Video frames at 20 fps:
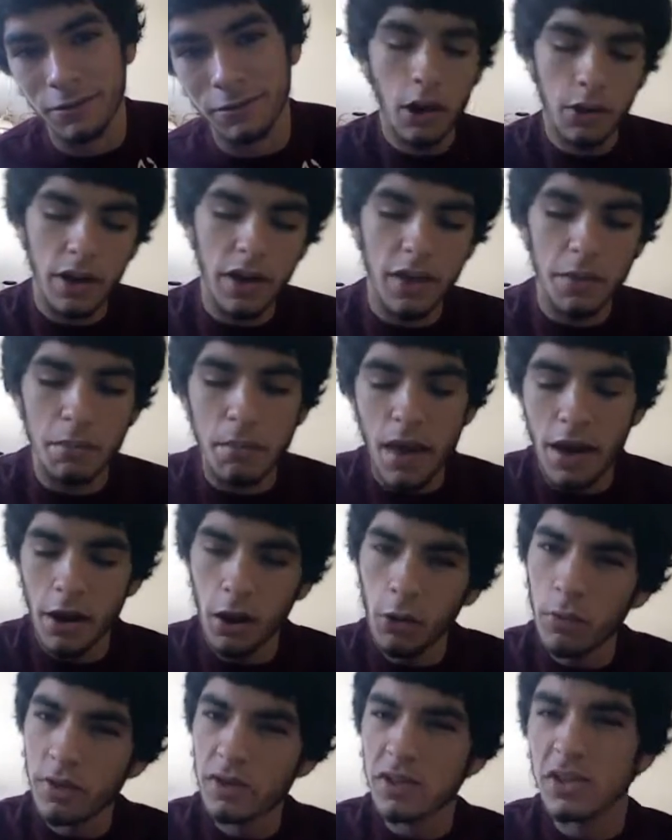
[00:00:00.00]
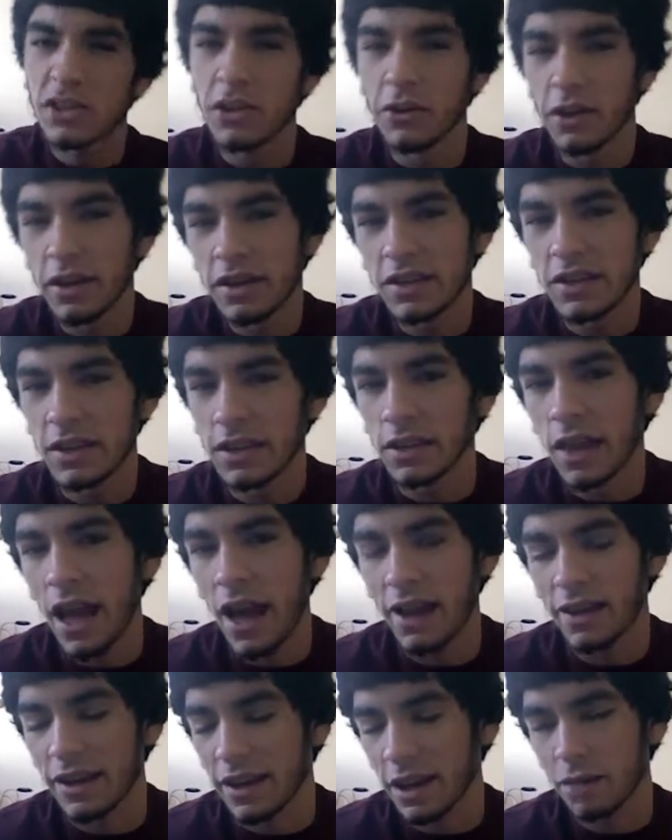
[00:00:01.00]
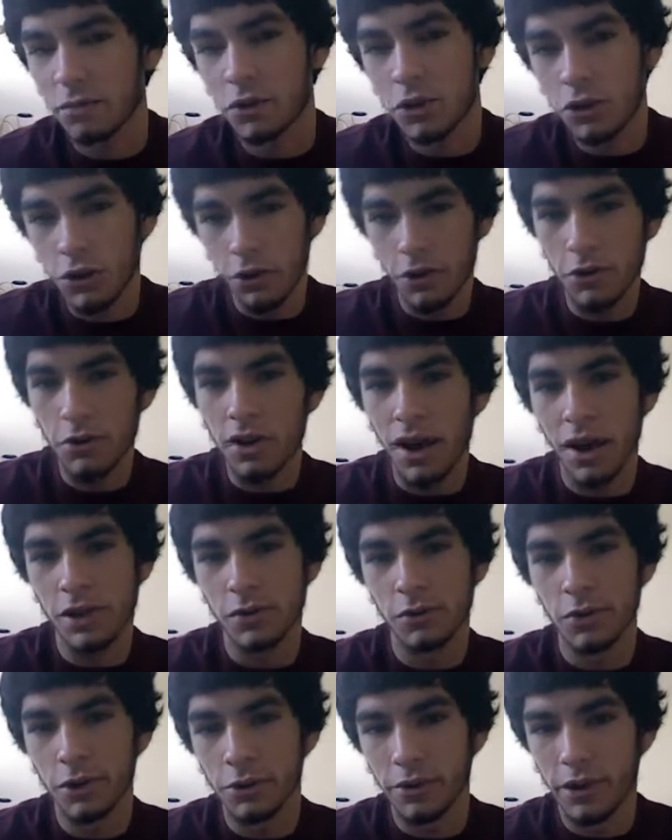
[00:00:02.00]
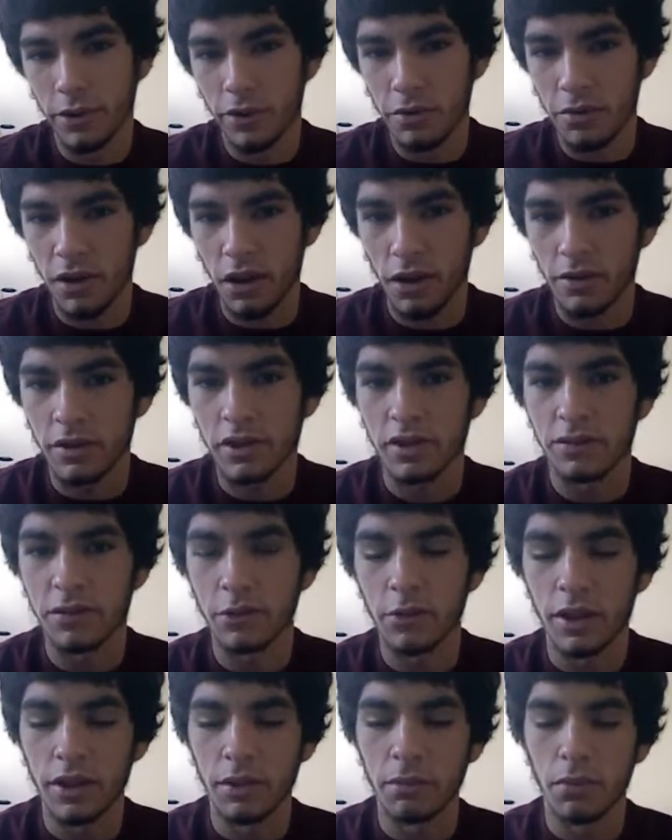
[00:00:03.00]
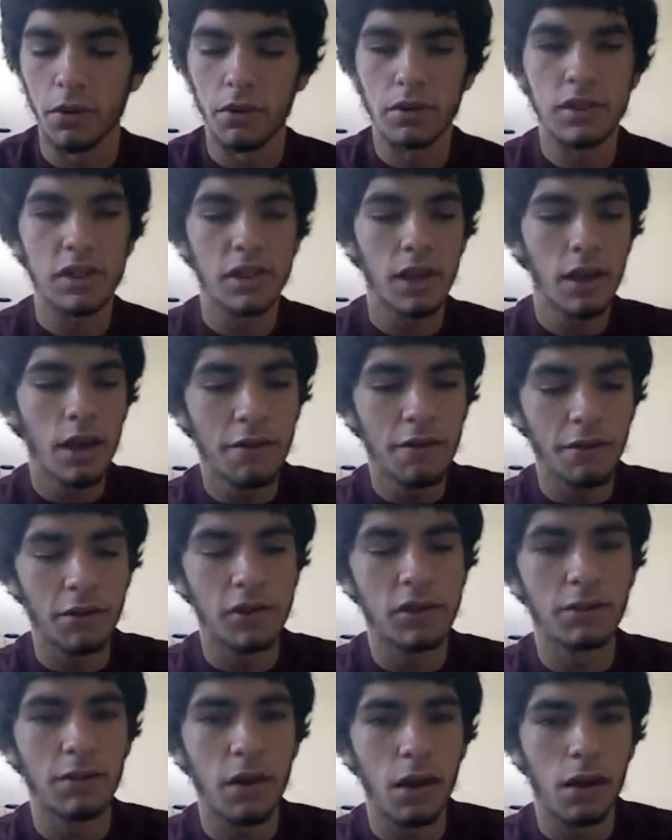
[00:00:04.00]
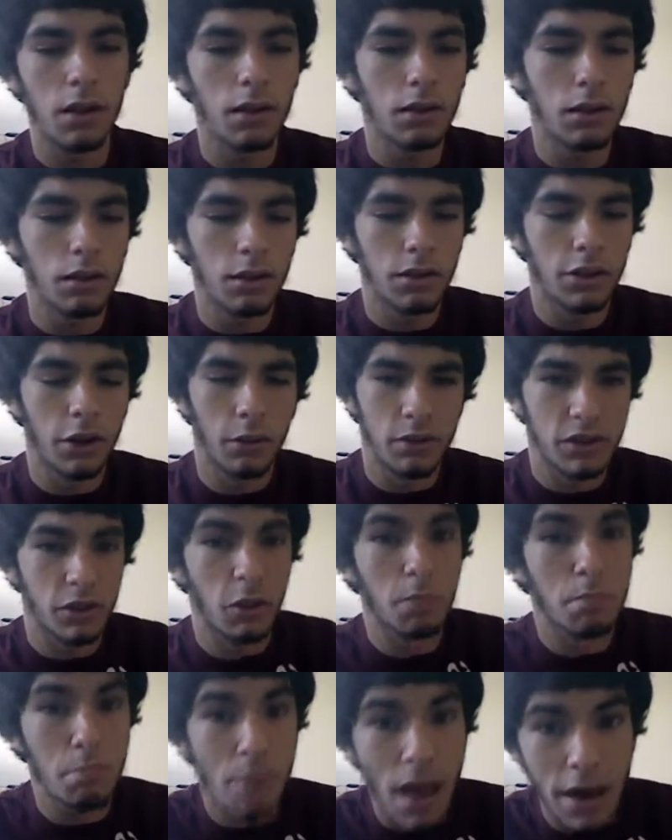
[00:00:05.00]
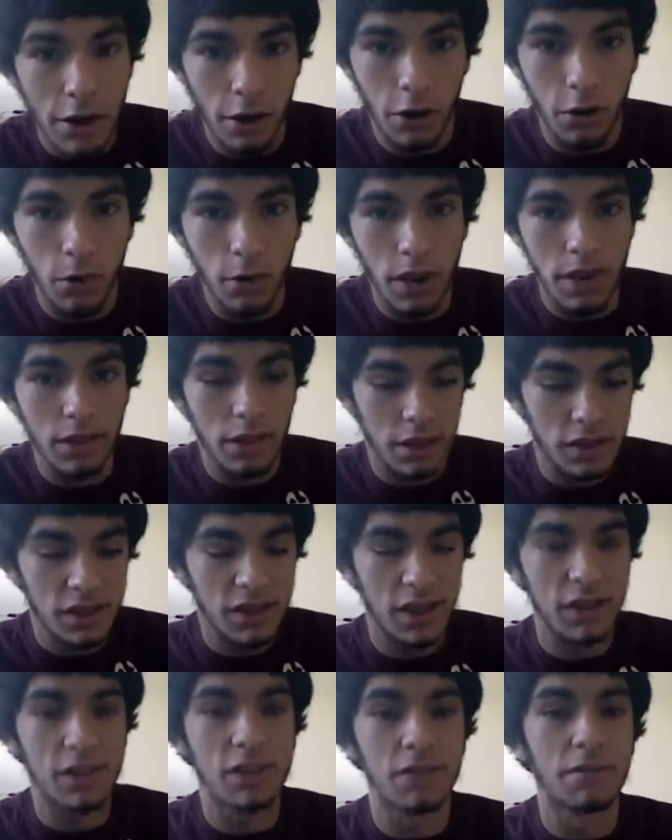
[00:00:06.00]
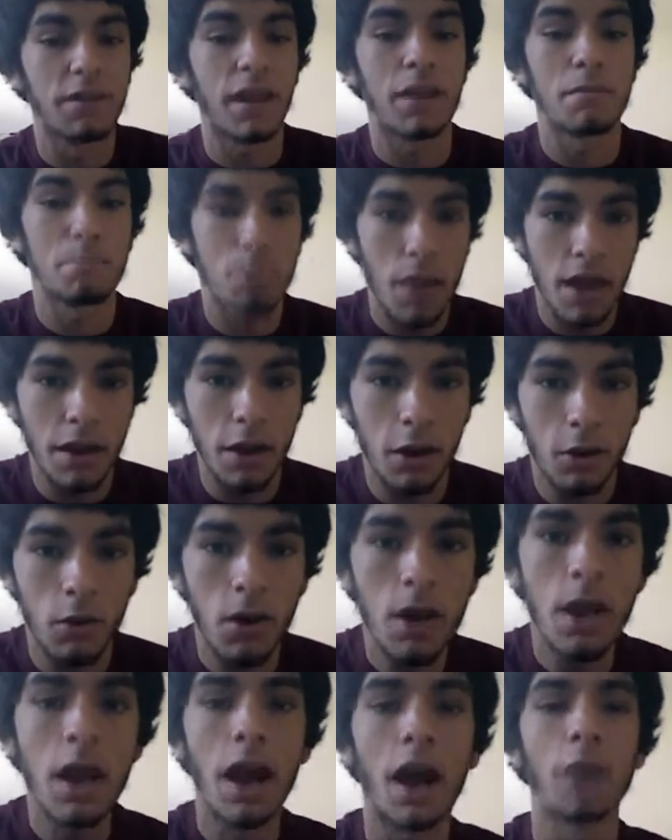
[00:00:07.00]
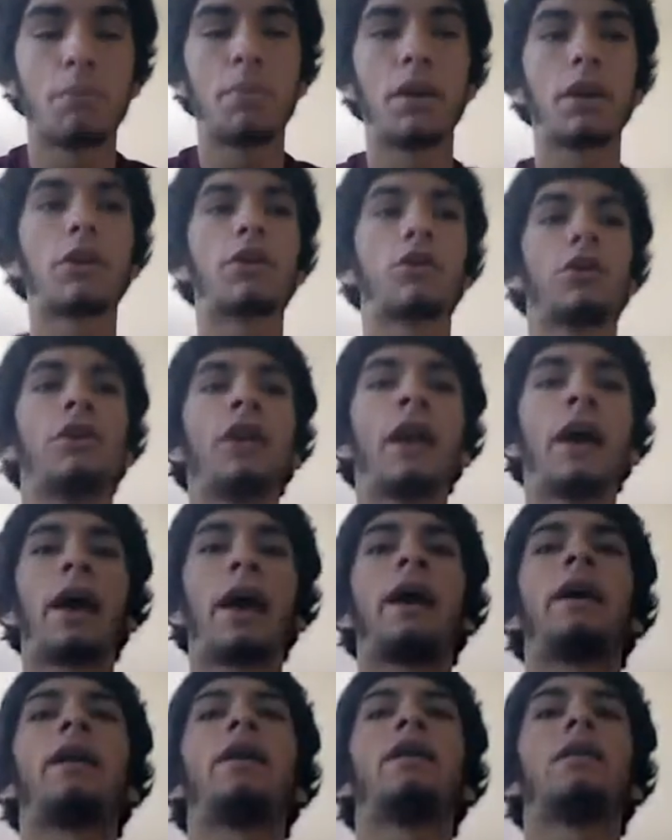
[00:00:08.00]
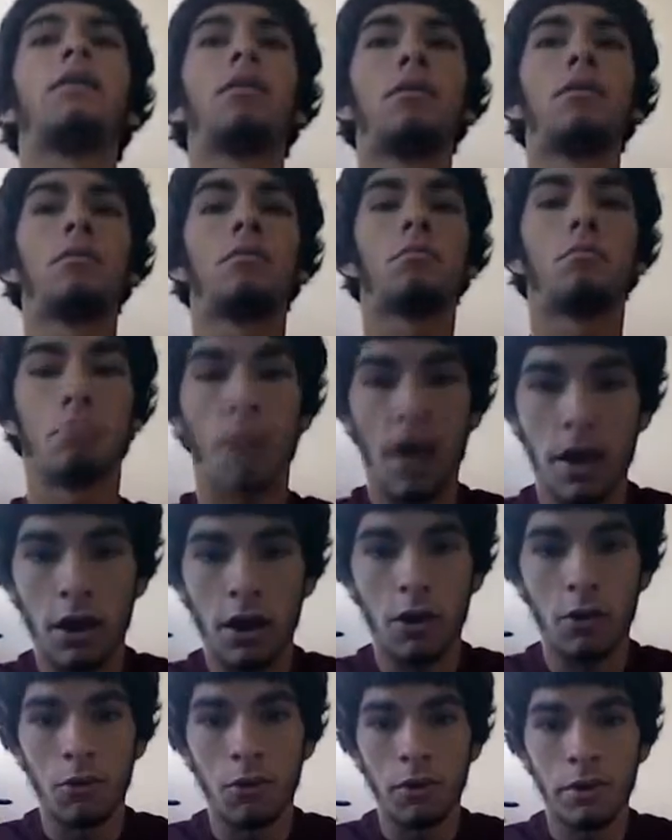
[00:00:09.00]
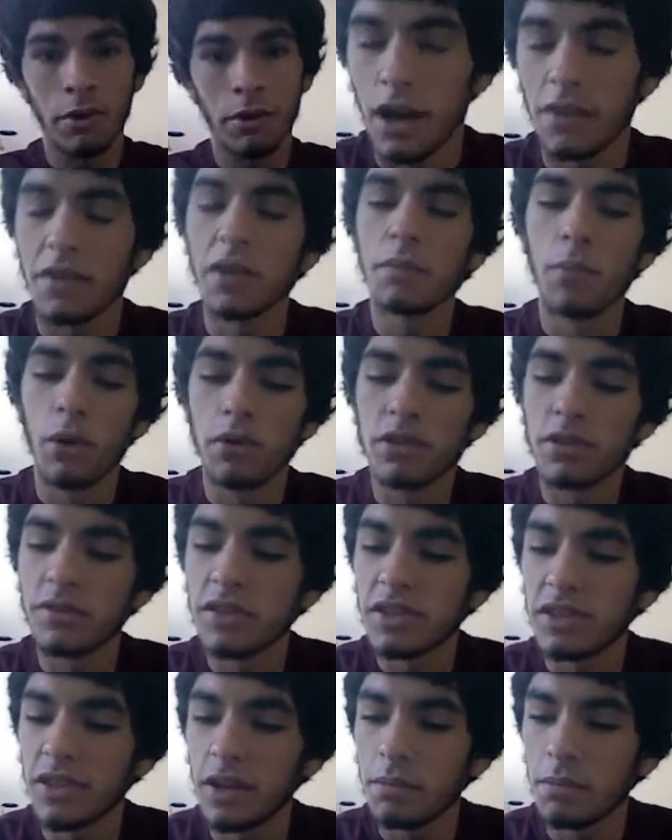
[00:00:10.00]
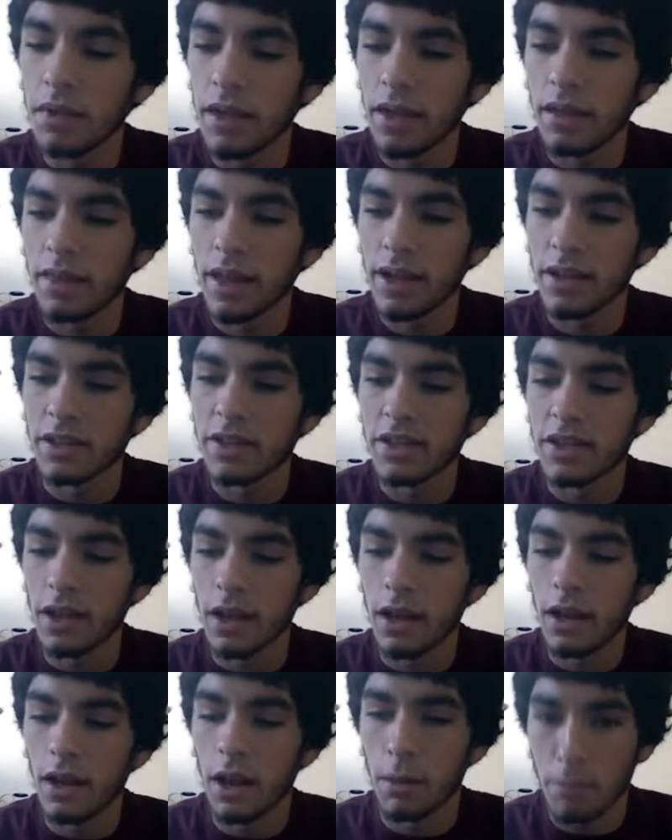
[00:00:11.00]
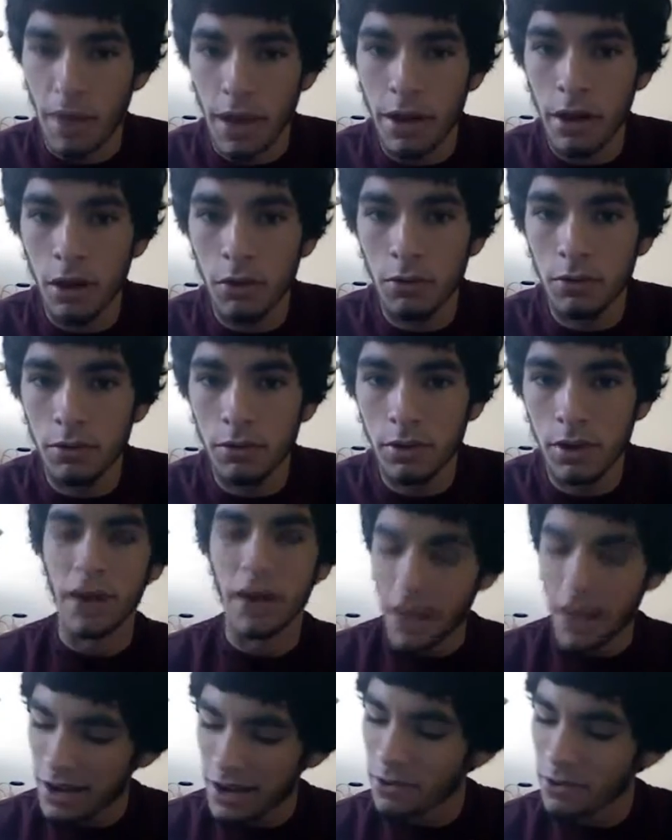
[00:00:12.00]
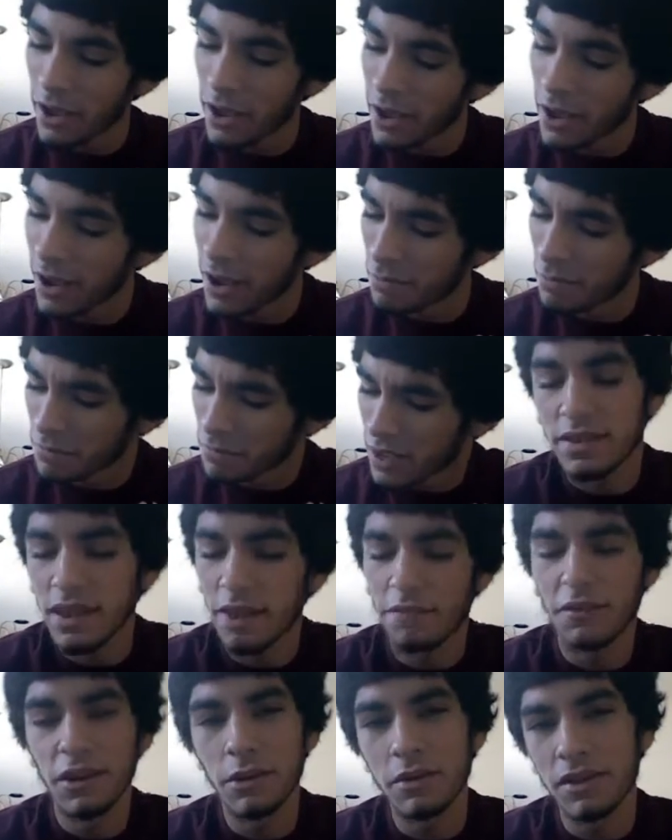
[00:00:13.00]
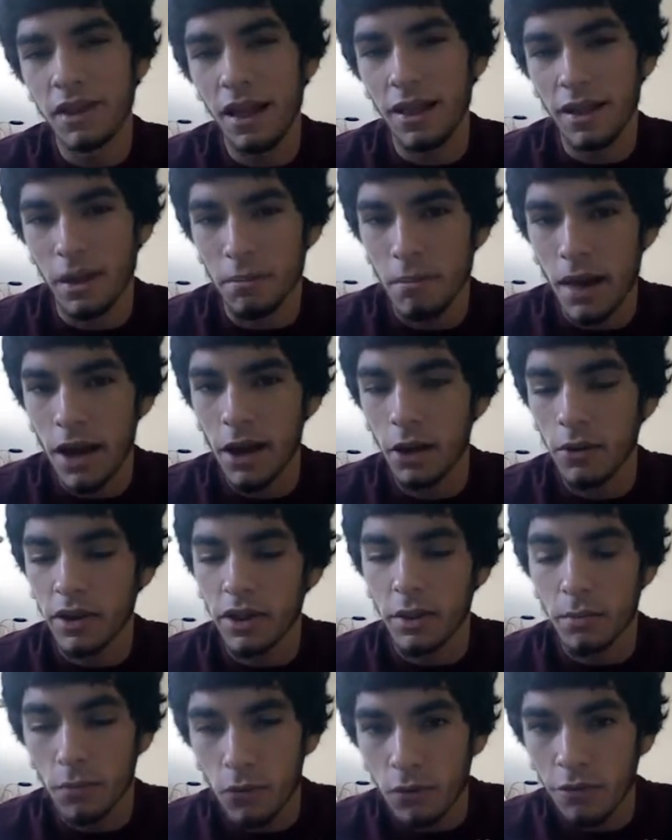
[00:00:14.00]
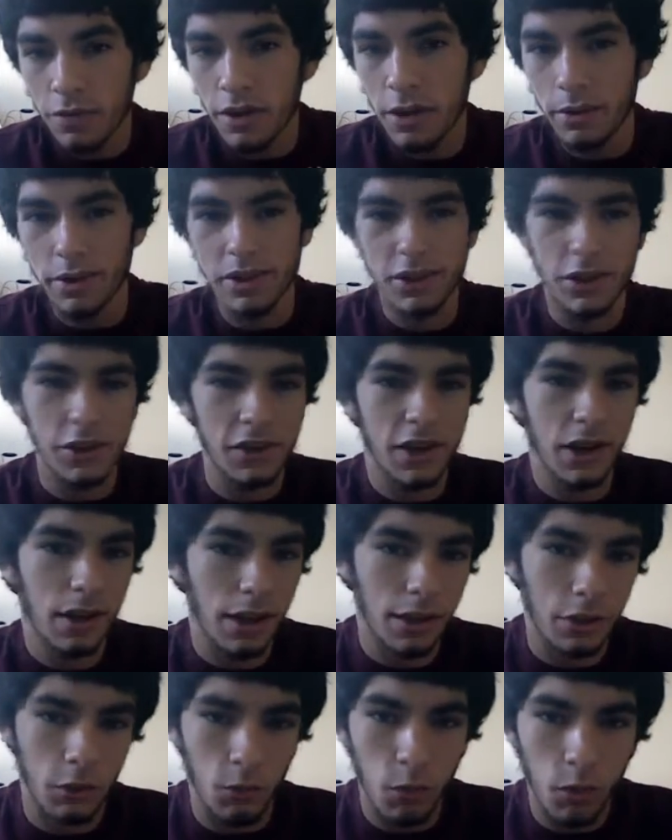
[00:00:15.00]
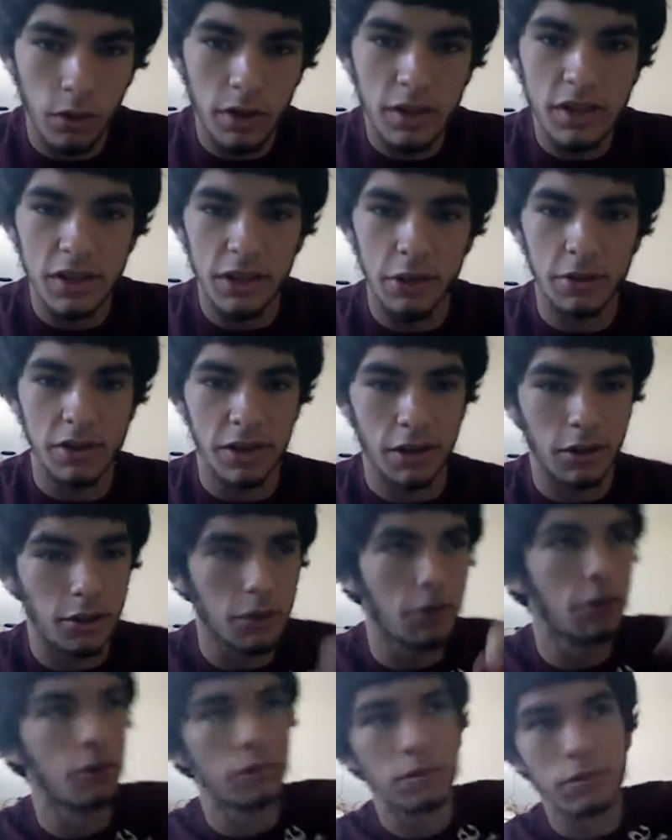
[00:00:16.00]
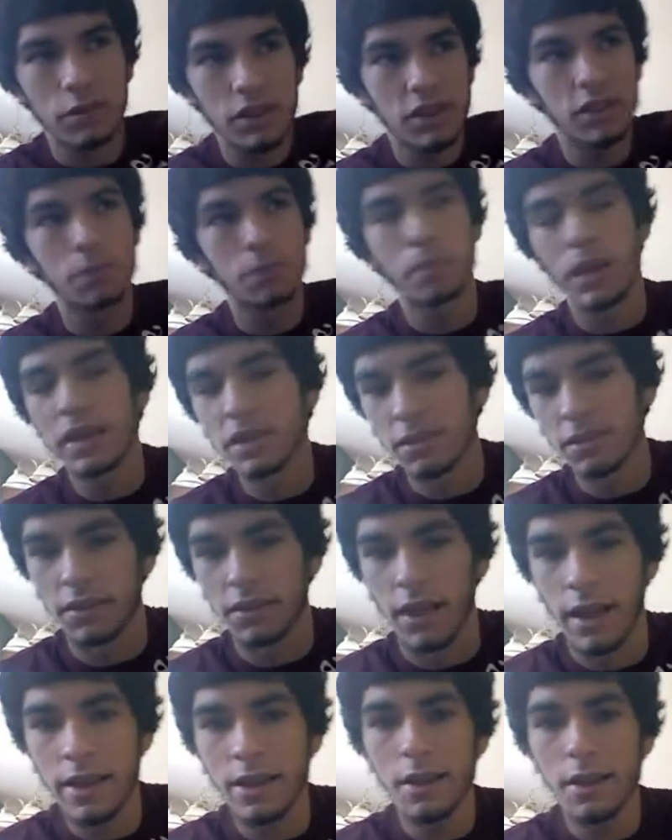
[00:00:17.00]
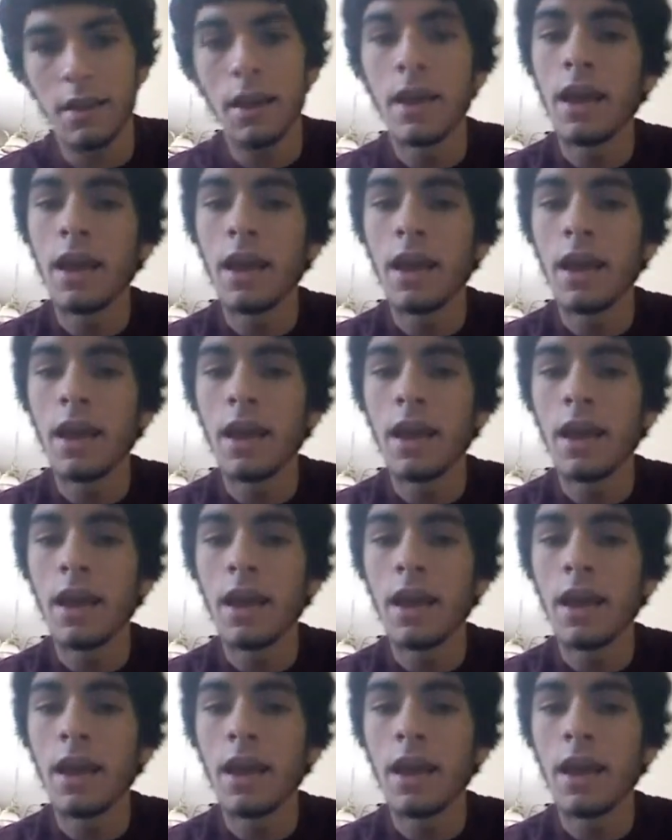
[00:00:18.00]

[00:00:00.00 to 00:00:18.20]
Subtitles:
Okay, the meadow was seriously lacking, and I'm sure you guys will agree with me on this if you read the books. First of all, there was no meadow in the sense of a meadow. I pictured a meadow. I think most of us did, being that it's a meadow. But anyway, it definitely was not like a meadow in the movie. It was just kind of like the woods, and there was like a little space of light.